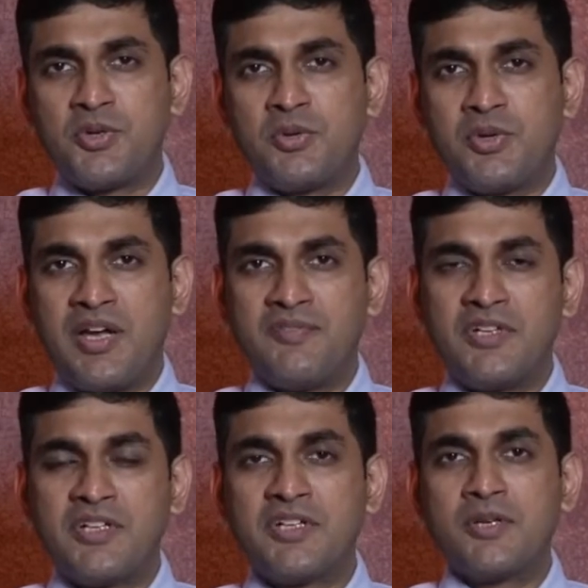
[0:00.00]
to have a
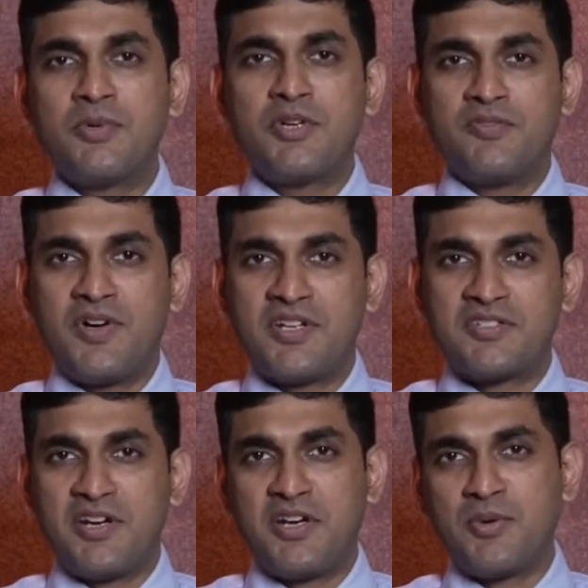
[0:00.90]
little bit of
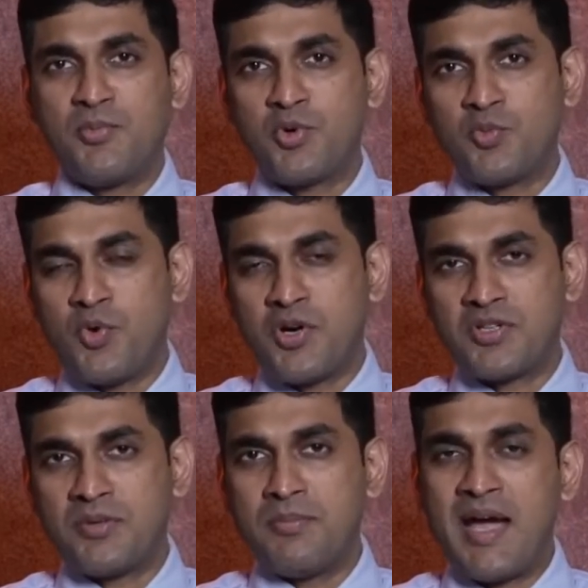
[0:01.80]
understanding about
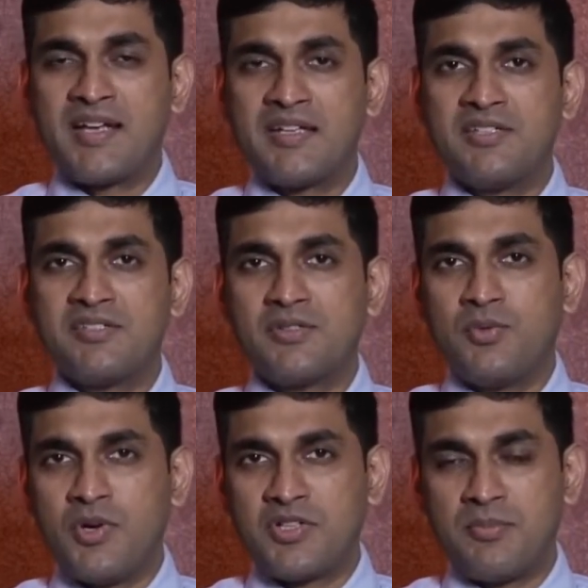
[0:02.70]
what the back is,
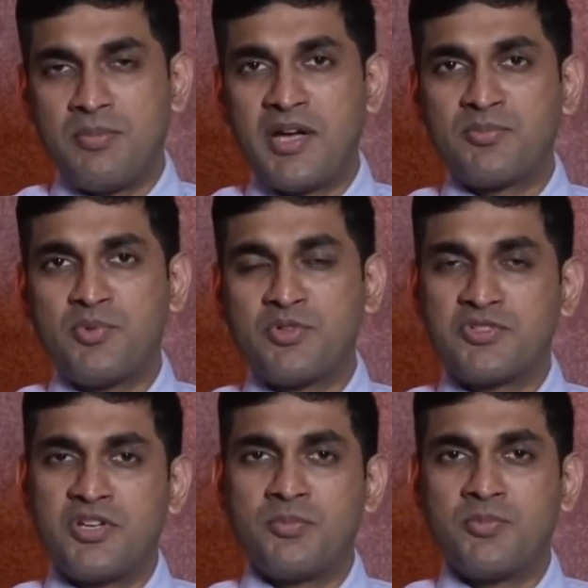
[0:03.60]
what the backbones
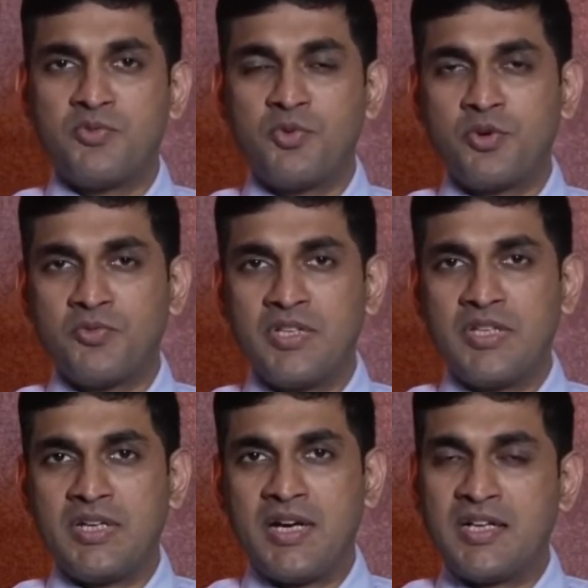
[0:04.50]
are before
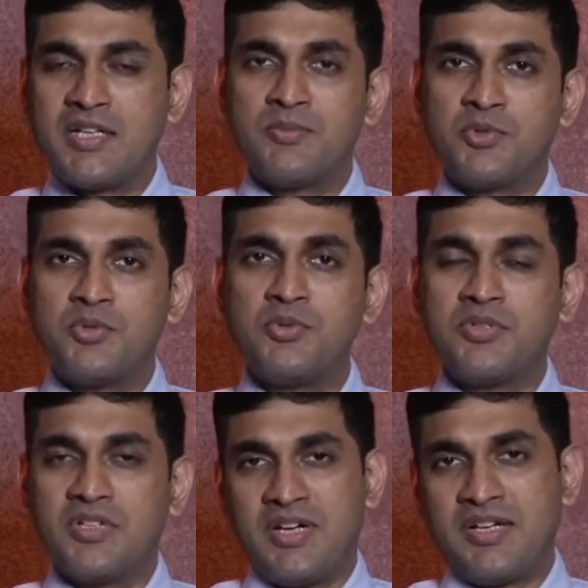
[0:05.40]
we attempt to
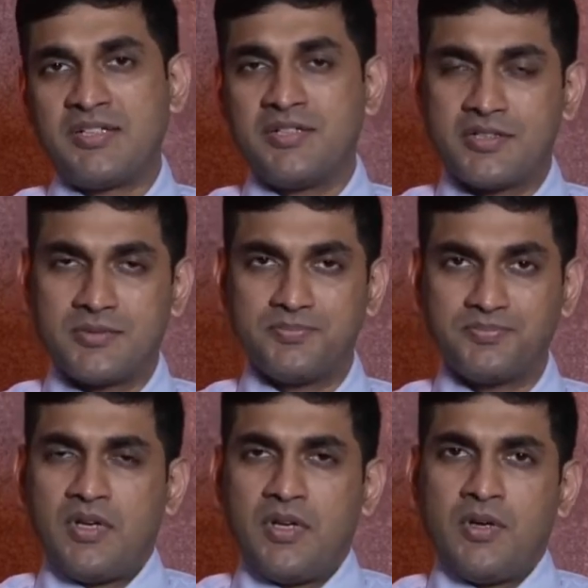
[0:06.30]
correct it.
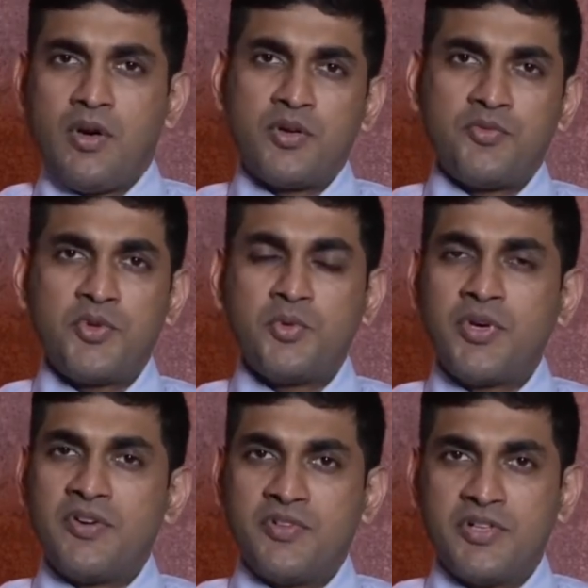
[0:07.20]
A lot of you would
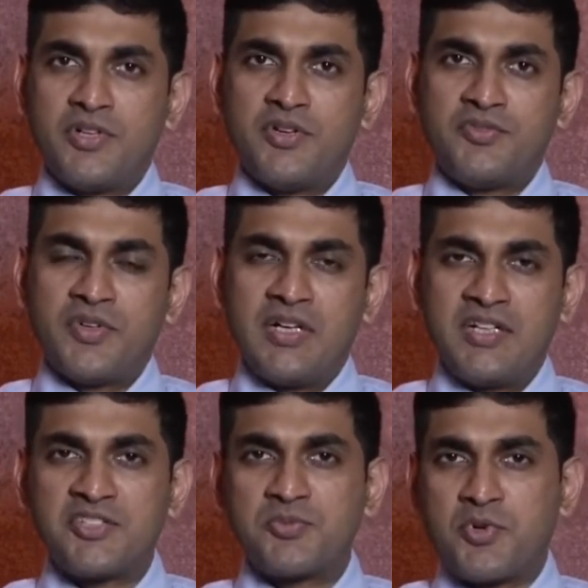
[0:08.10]
have heard of
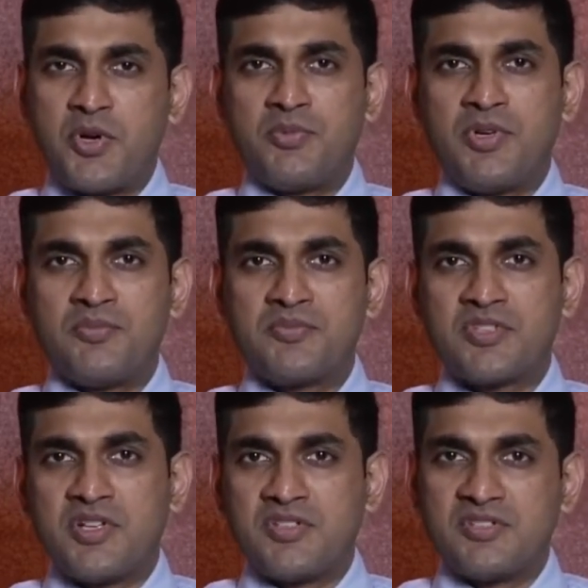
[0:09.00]
disc
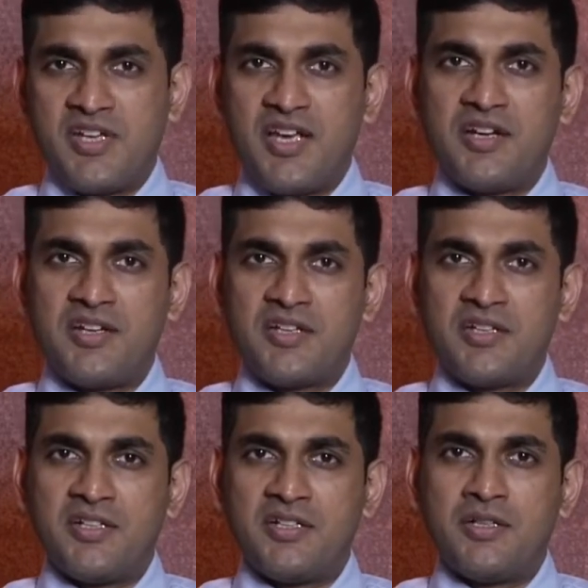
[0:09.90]
problems,
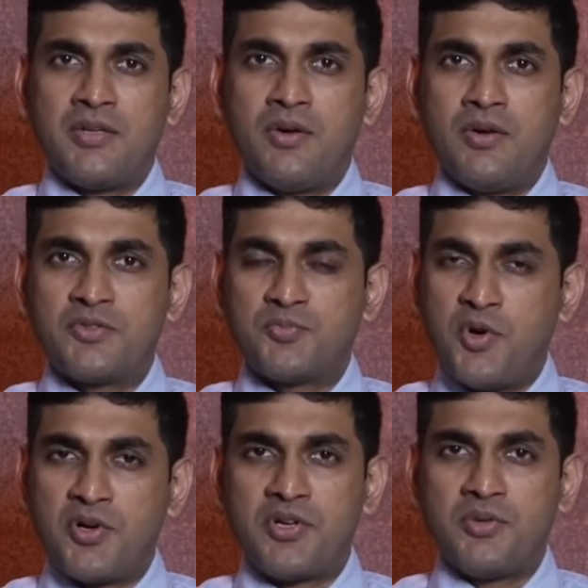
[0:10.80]
sciatica,
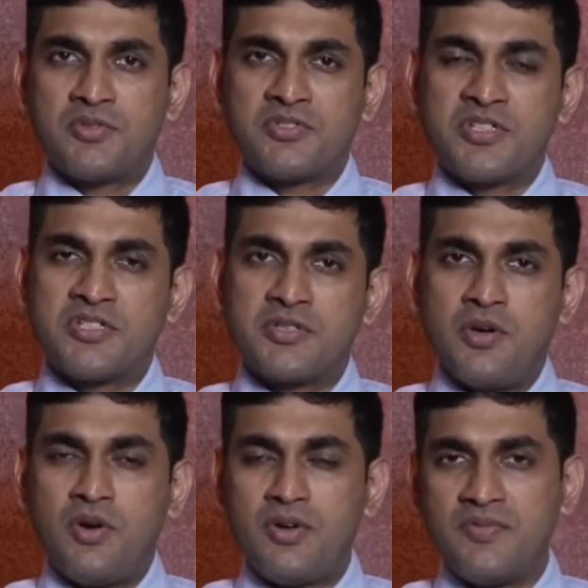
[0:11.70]
spondylosis.
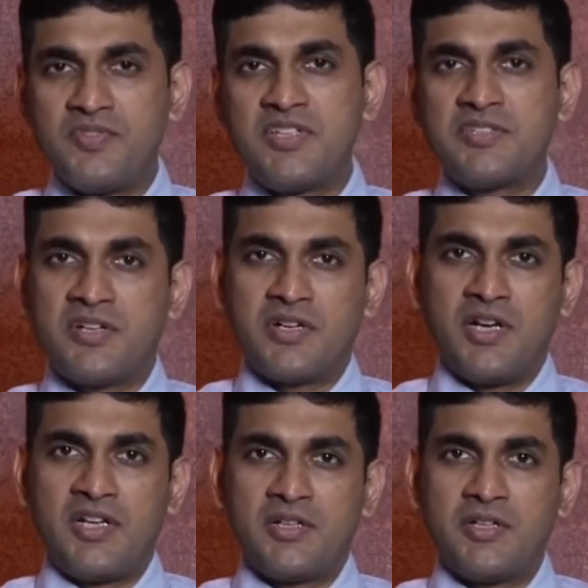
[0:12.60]
All of these are
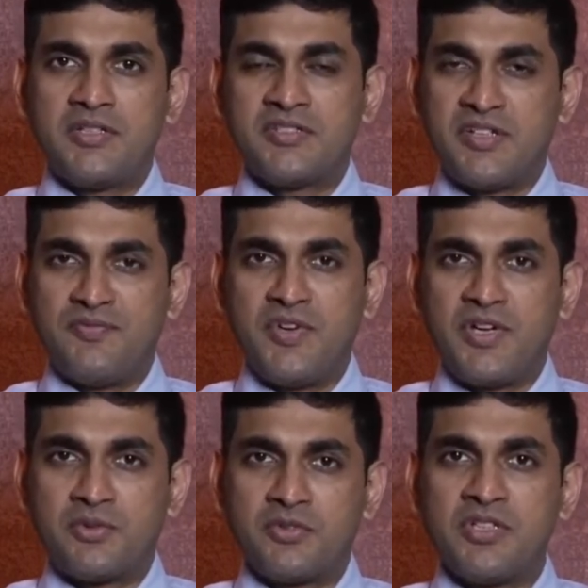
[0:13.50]
related
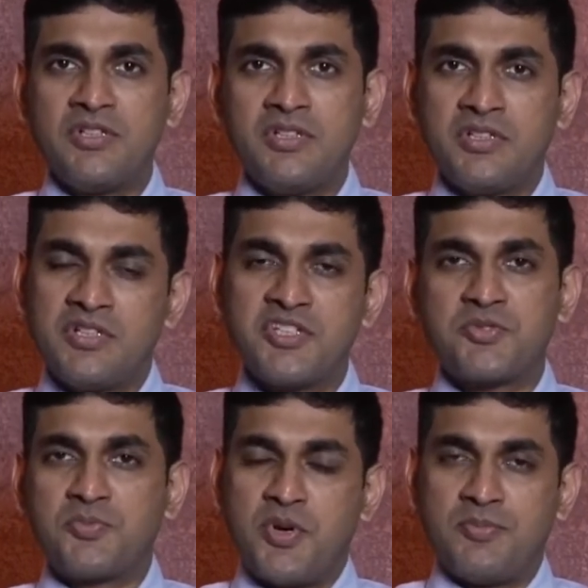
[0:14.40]
somewhere to the
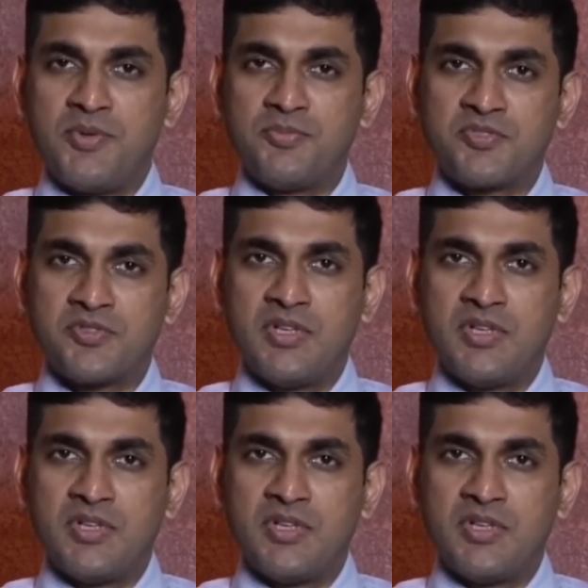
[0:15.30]
disc problems.